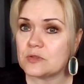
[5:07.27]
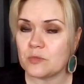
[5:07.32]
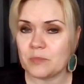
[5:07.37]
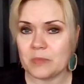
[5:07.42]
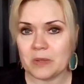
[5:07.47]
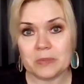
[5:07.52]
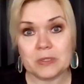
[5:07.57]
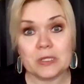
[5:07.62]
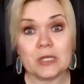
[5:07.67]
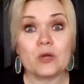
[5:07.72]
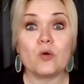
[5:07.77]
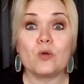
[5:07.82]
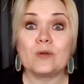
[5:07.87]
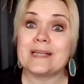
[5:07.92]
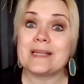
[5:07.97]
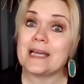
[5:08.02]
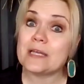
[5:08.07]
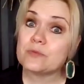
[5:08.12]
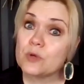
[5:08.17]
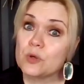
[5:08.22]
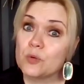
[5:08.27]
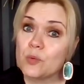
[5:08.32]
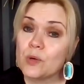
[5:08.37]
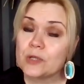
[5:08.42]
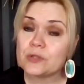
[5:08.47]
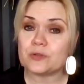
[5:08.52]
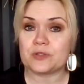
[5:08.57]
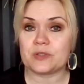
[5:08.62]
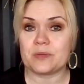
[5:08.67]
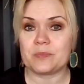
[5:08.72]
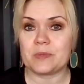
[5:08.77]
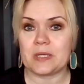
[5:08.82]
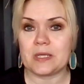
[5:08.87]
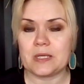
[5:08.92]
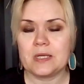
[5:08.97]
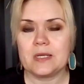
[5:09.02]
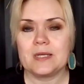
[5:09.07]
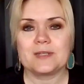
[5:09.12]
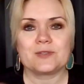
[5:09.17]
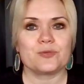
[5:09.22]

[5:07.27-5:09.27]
So maybe they call 911 or something.